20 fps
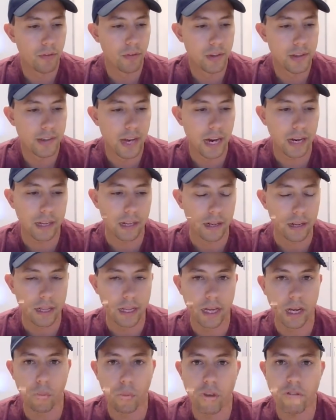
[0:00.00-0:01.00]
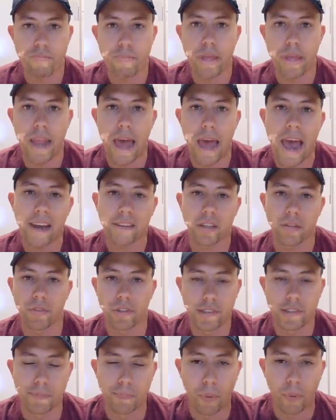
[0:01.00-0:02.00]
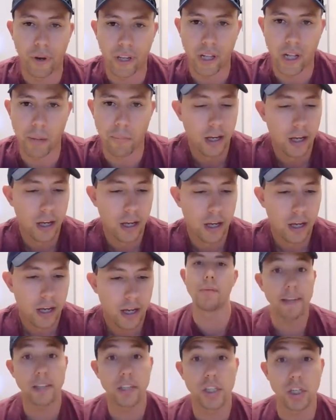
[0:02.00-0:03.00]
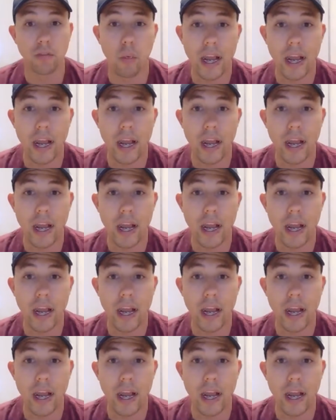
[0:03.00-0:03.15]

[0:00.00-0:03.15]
Secondly, we've been spreading